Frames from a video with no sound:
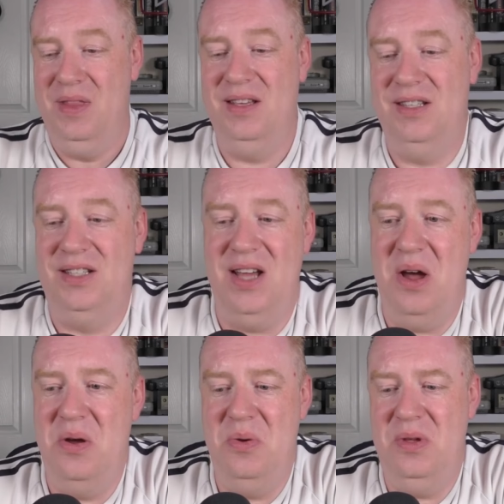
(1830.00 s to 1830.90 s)

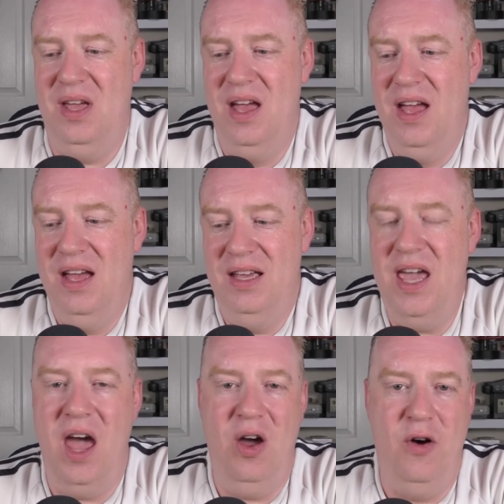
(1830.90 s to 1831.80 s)
So
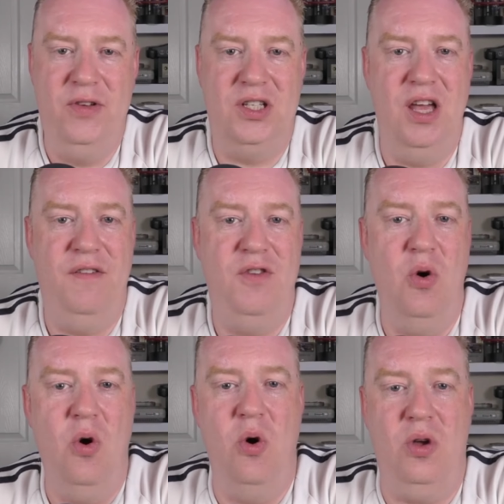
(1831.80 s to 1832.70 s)
yeah, obviously if
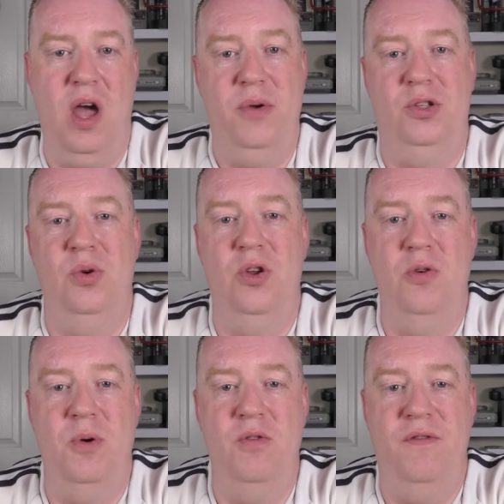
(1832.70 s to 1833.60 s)
you're going to a
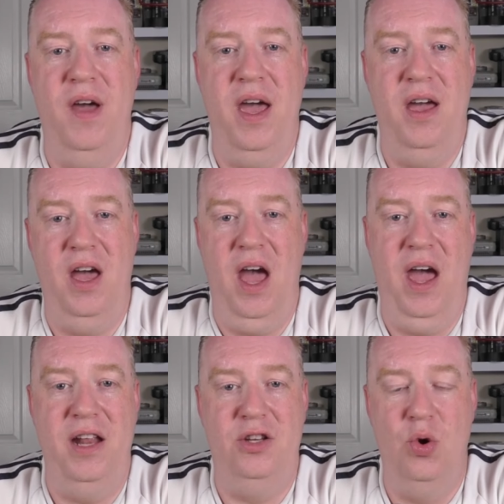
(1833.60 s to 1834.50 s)
new boot fair
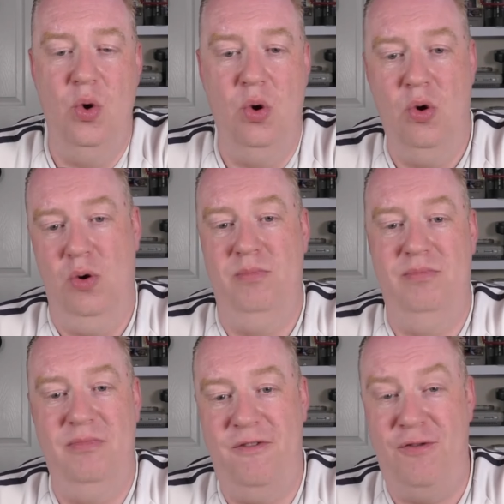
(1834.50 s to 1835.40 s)
and you're
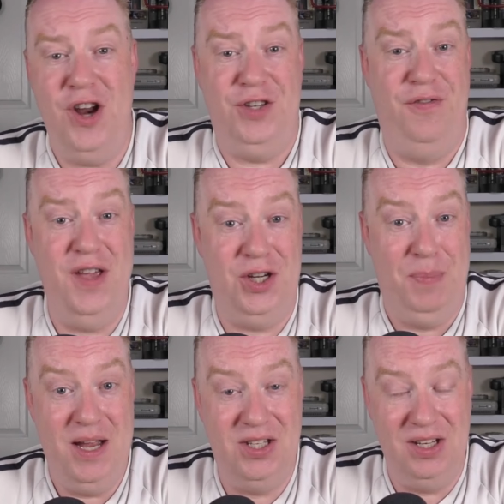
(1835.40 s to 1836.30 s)
fresh fish
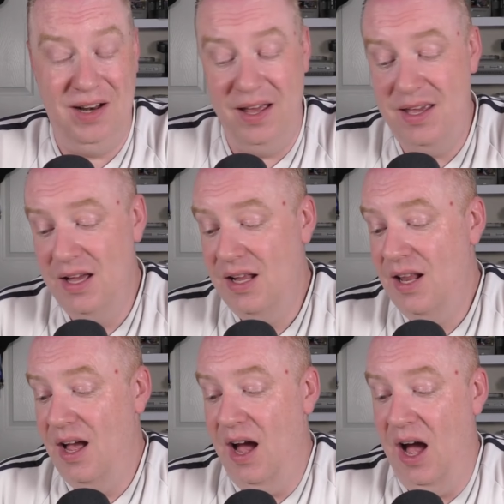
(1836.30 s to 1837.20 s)
basically,
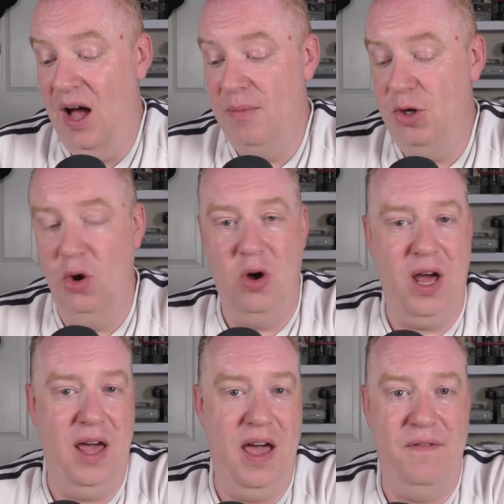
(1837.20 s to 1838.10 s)
you're not
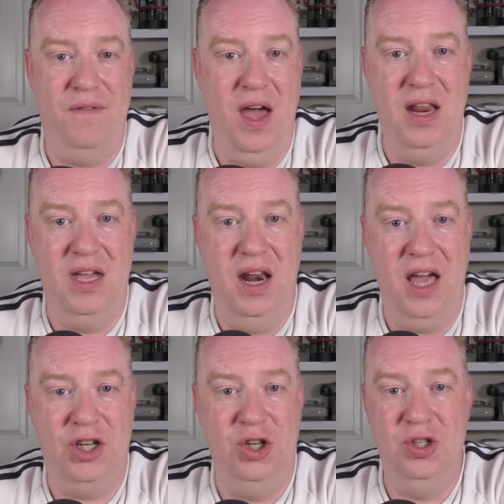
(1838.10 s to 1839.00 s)
going to have any
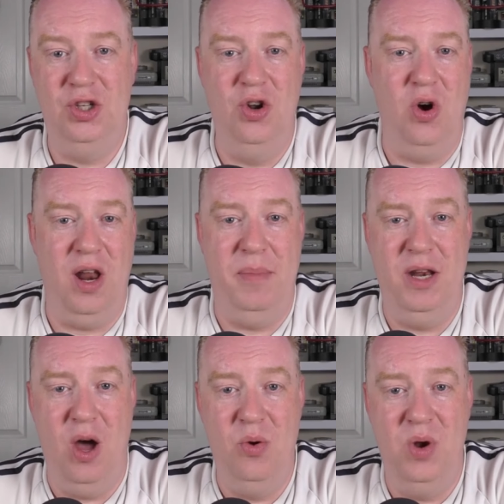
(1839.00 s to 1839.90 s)
connections, you're not going to be
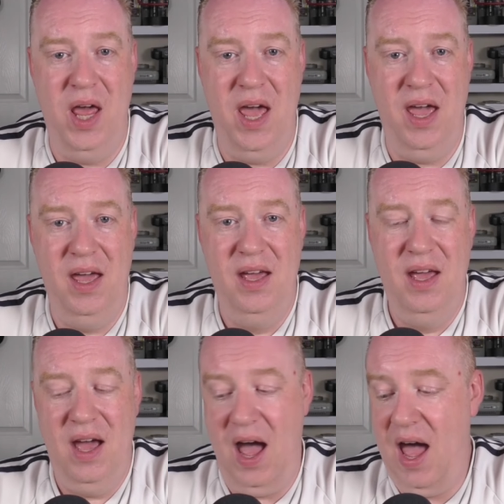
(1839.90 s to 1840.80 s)
known there,
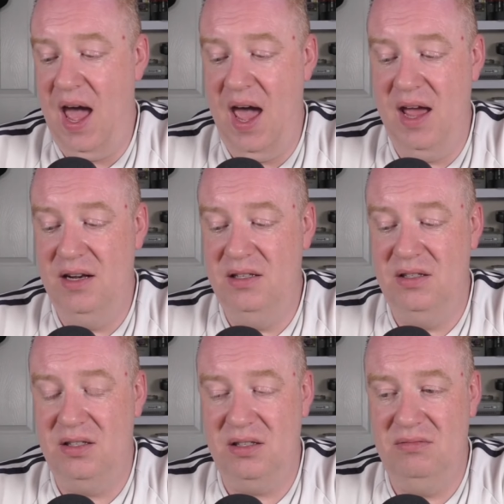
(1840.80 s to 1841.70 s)

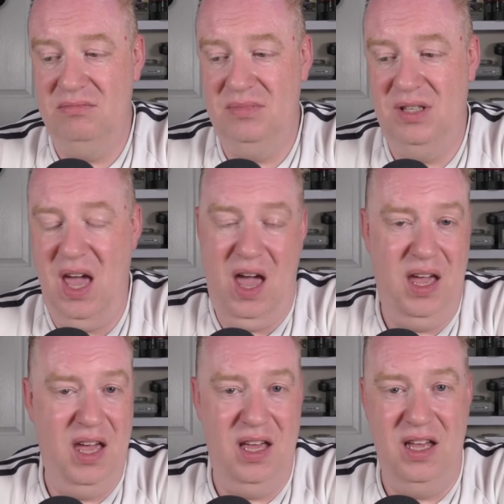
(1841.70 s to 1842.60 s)
and yeah,
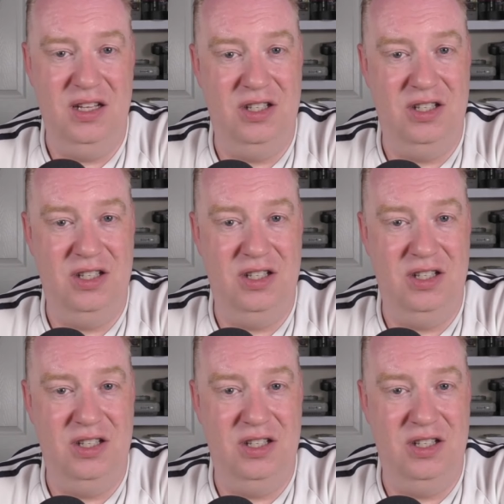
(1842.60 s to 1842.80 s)
it